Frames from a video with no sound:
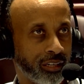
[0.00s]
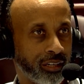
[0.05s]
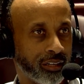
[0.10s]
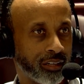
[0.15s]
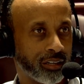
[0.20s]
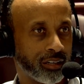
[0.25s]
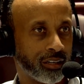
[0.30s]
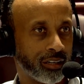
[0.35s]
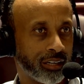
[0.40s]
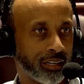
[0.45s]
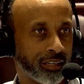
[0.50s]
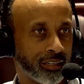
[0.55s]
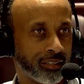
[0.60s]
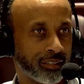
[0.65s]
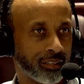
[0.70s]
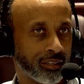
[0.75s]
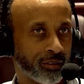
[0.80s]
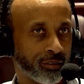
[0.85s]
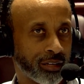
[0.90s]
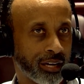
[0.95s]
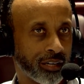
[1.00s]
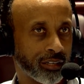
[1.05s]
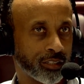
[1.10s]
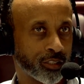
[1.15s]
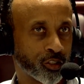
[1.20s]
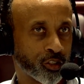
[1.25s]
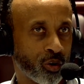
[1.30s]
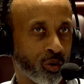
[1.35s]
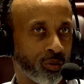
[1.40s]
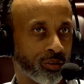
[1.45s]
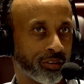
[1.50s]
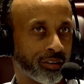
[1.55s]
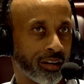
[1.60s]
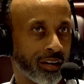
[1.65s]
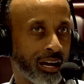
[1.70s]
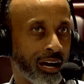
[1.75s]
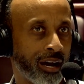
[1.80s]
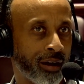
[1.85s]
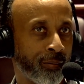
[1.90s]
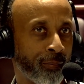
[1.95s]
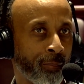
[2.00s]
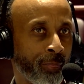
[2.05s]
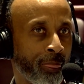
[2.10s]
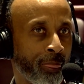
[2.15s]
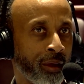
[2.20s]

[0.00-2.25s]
year and, you know, kind of controlling a lot.